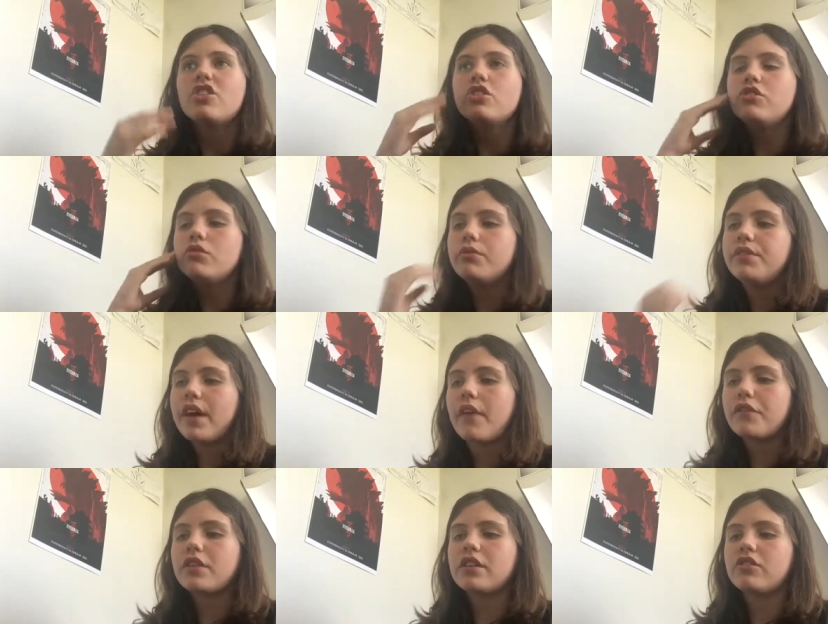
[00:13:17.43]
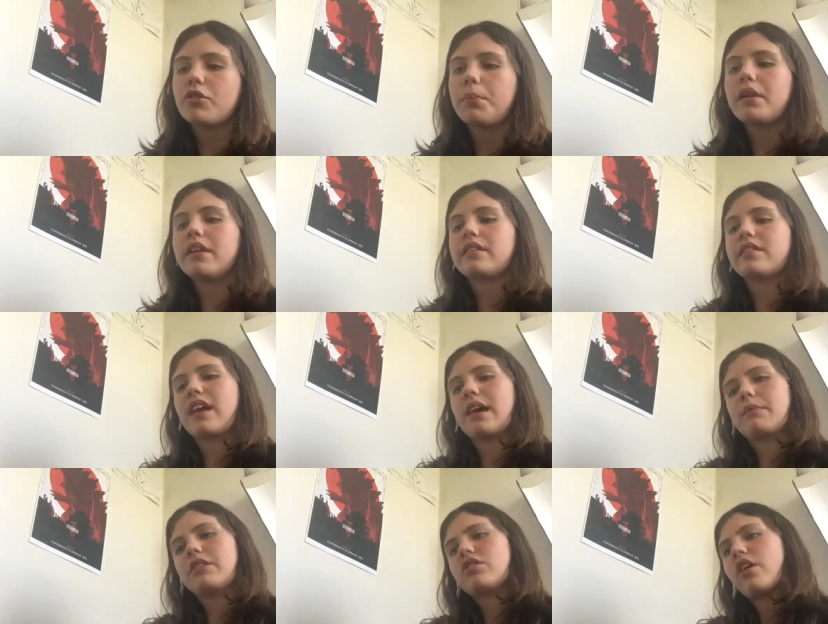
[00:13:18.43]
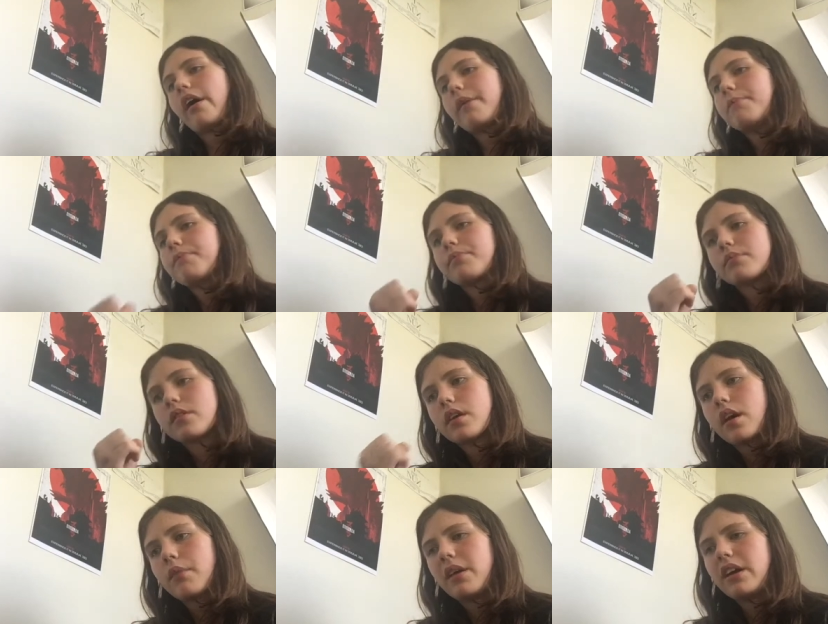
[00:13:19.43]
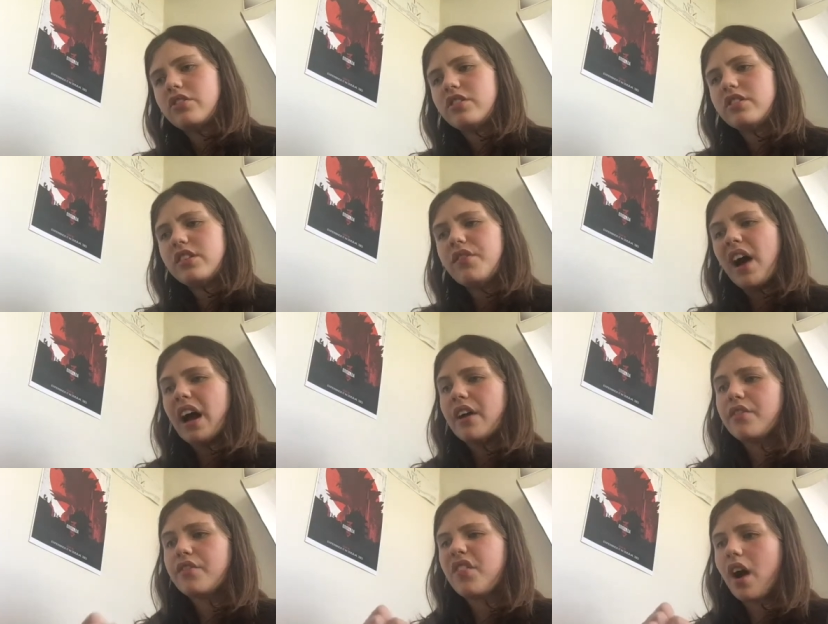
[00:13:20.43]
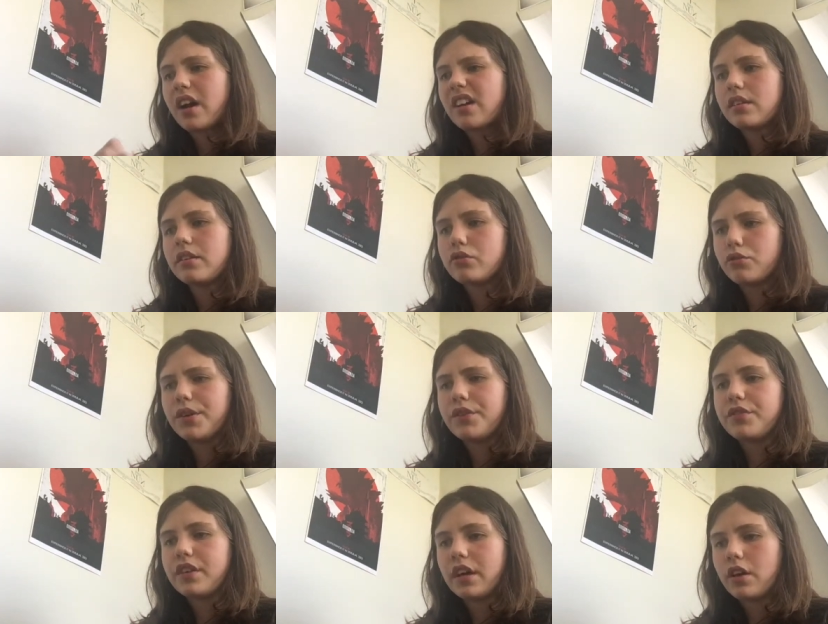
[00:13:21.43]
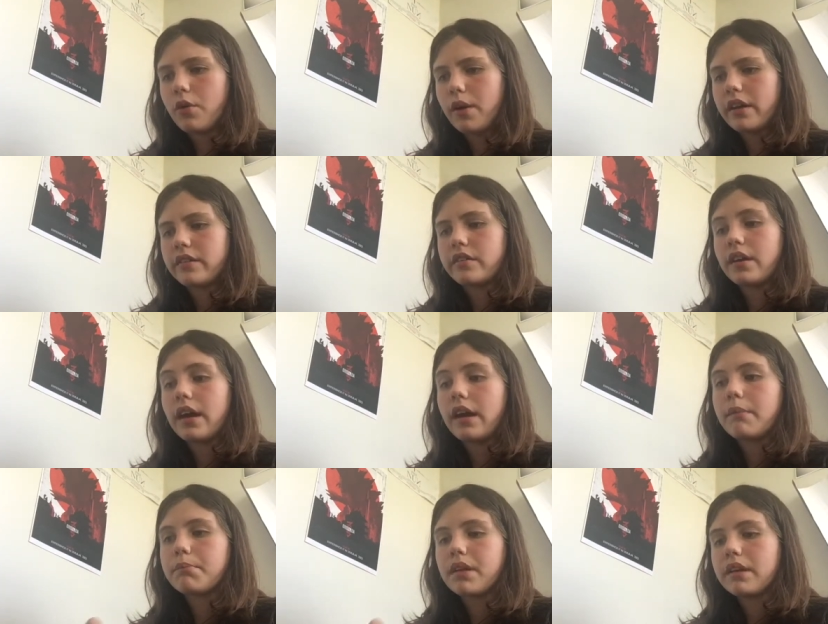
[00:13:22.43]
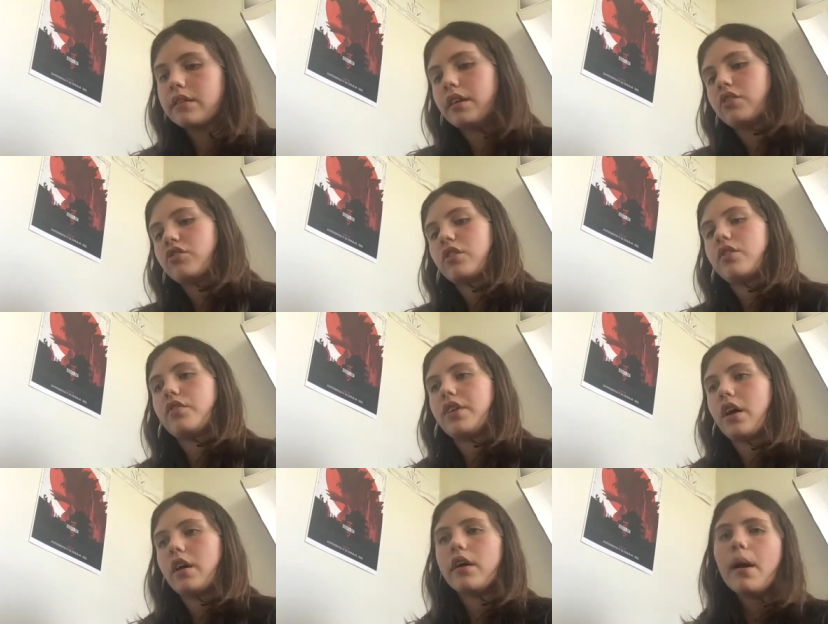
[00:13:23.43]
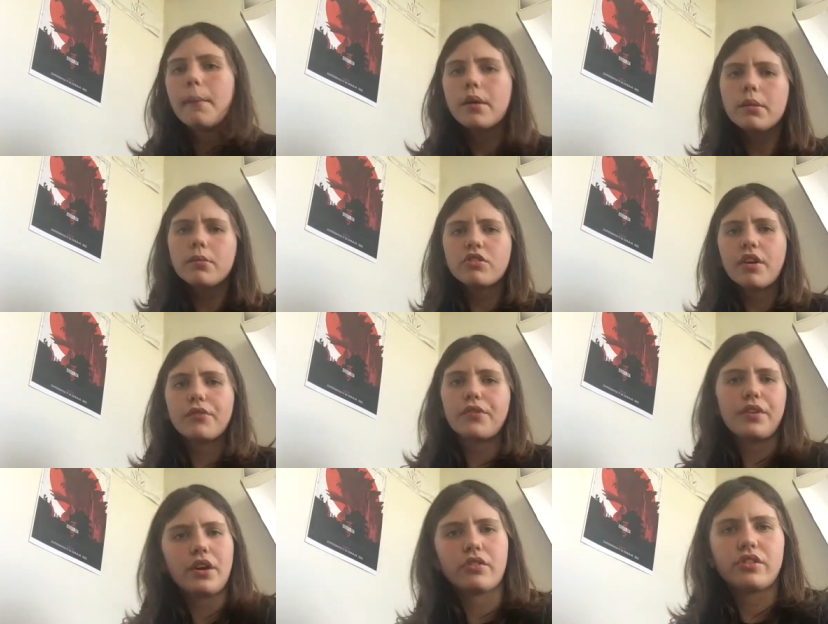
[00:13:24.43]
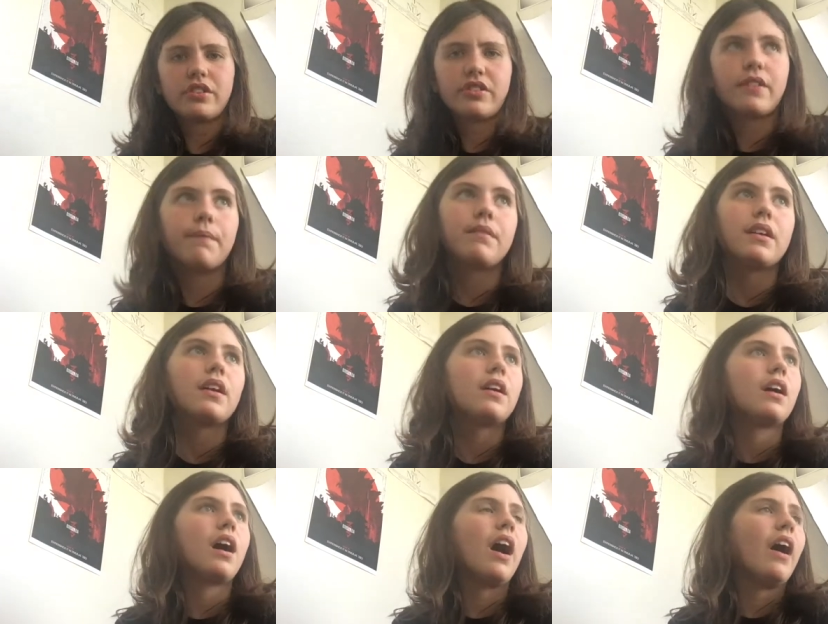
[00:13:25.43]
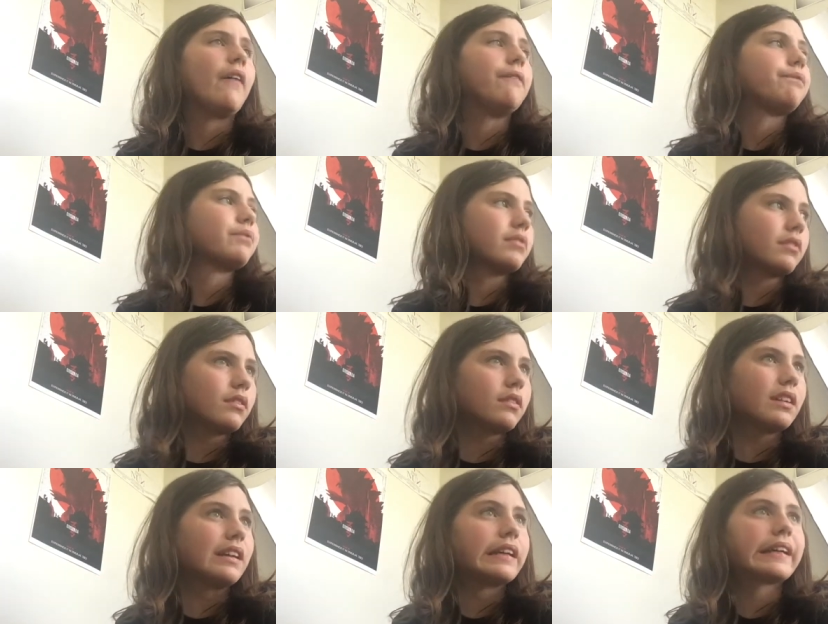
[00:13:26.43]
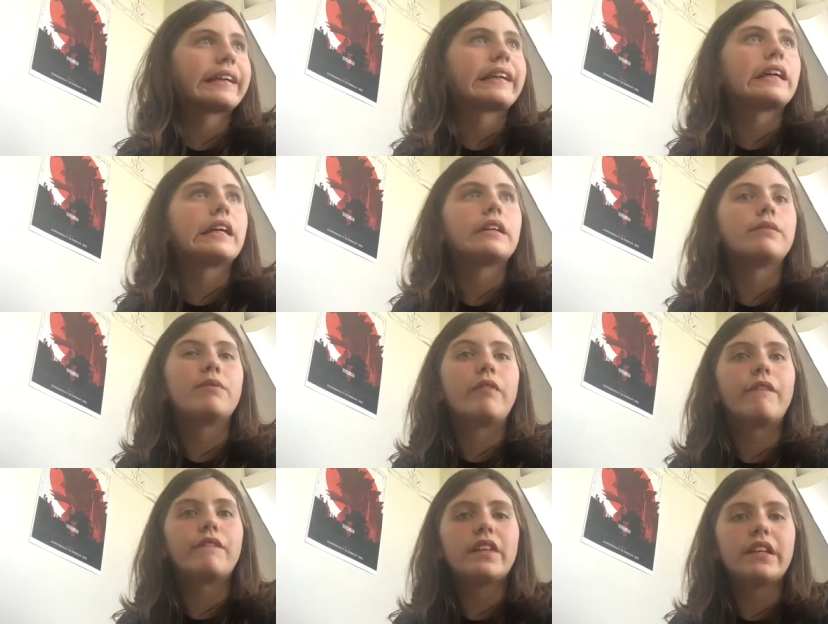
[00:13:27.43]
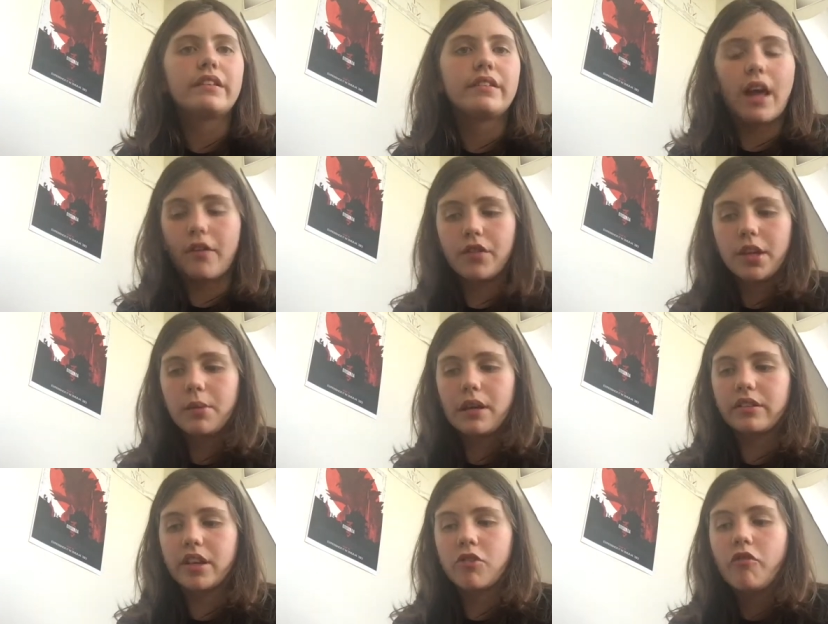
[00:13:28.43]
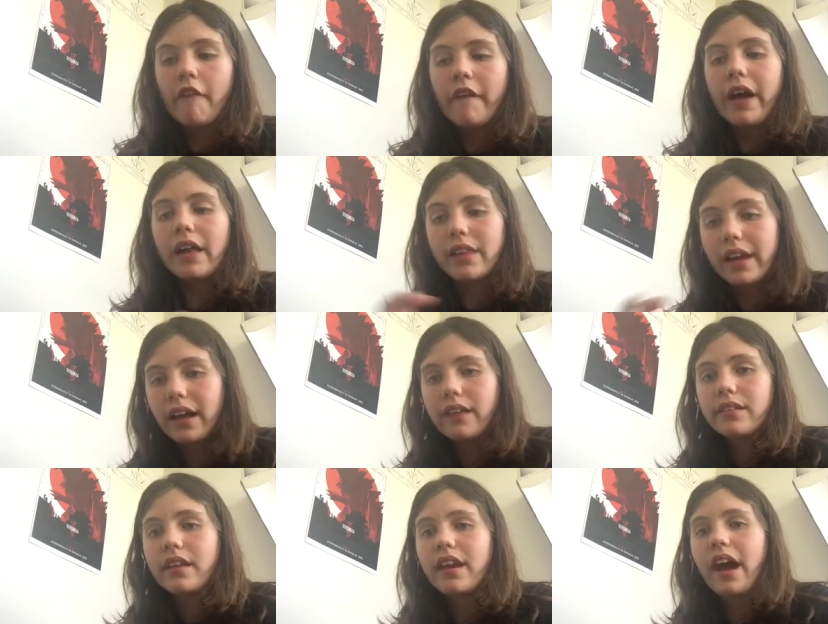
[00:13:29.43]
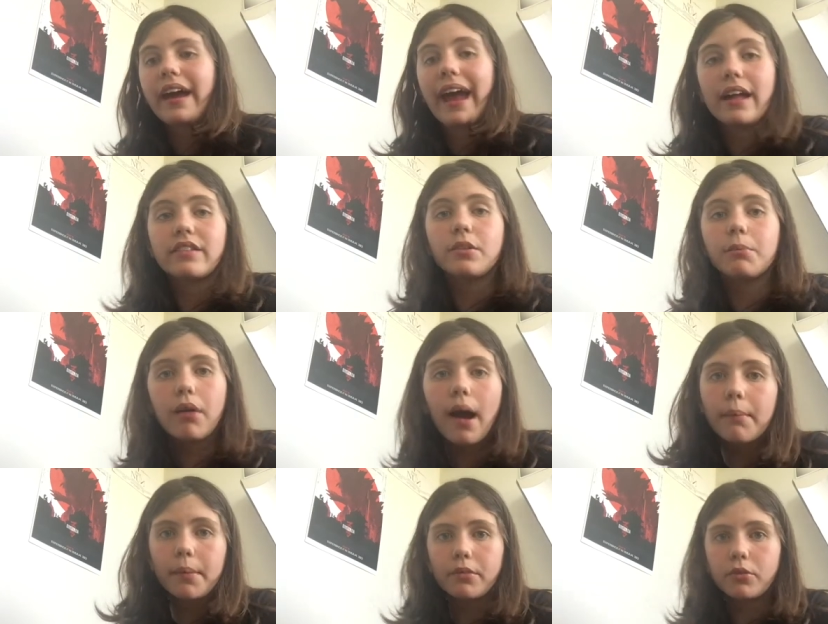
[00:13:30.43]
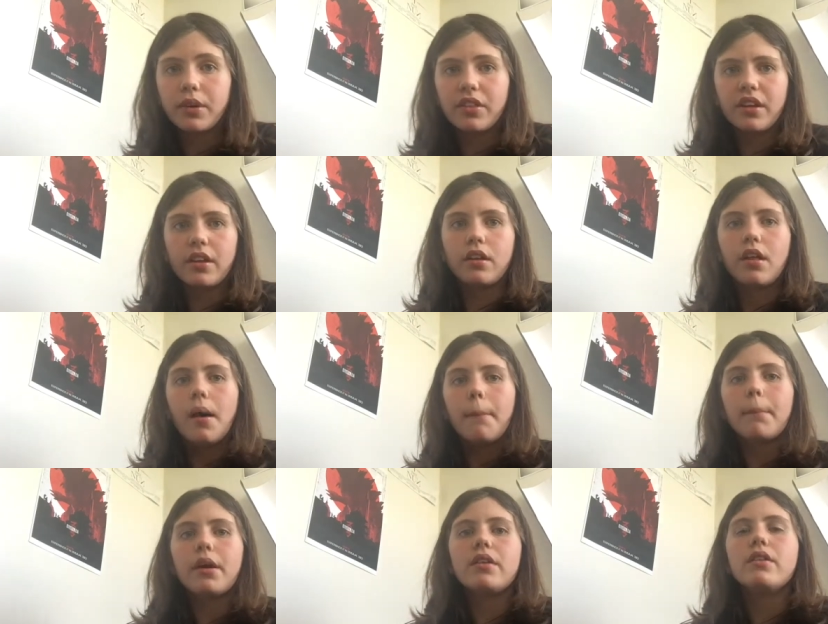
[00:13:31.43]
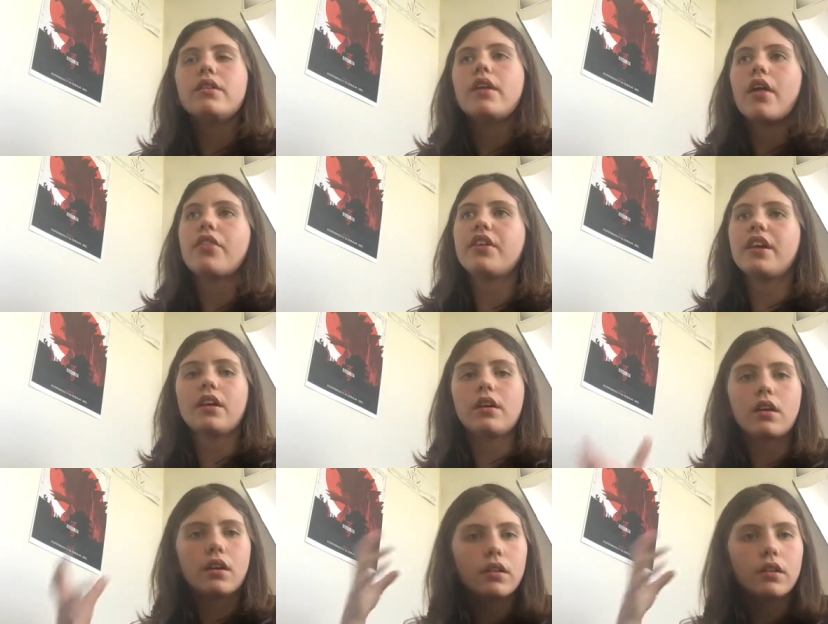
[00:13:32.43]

you definitely should play this game. It's on HTC Vive, Oculus Rift, and Quest, and PlayStation VR. Pretty much every VR system. Um, um, it's definitely amazing. Like I said, I had some problems with it, but nothing